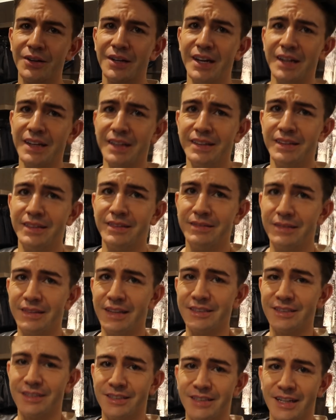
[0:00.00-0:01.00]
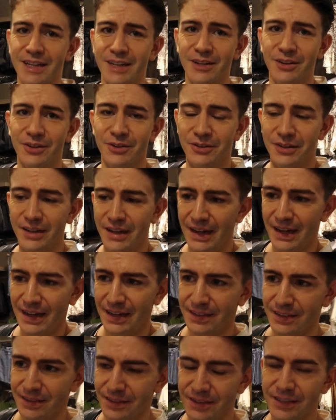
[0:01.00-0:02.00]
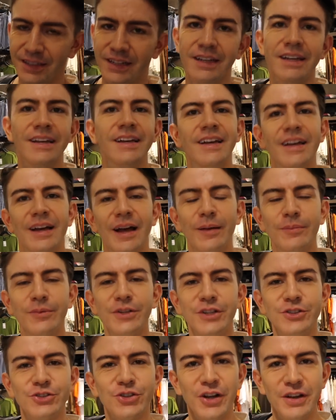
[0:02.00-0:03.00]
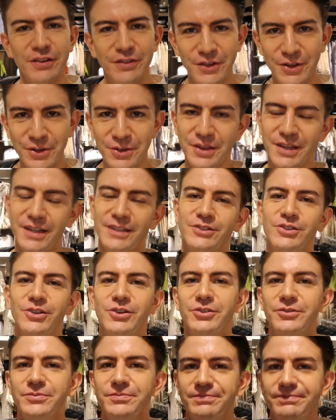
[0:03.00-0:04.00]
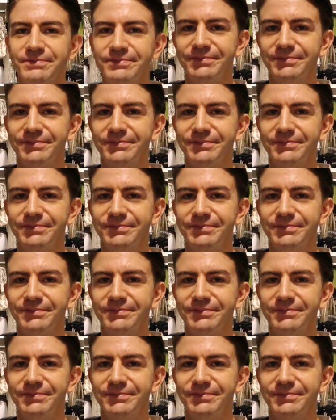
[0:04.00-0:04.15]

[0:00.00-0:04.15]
Okay, there's a sale on and I'm gonna try a few things on.